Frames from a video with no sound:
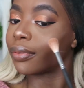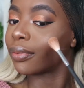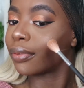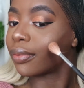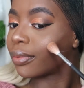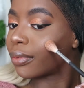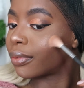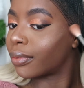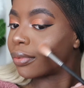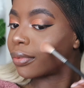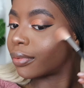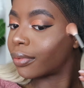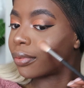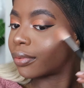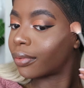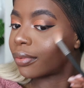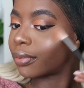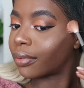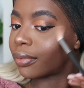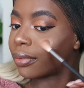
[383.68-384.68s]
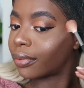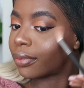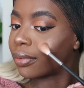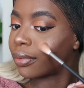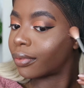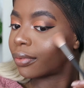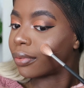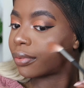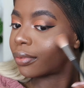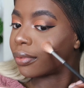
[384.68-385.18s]

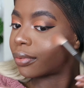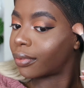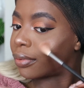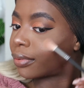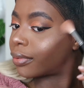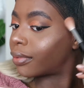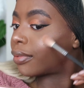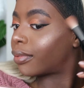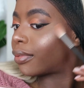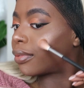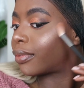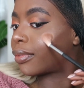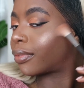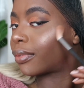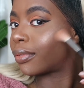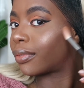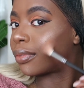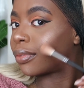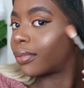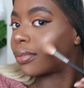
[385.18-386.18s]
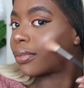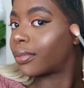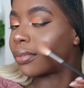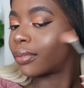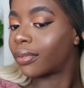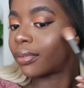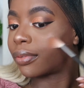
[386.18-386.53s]
(no one is talking)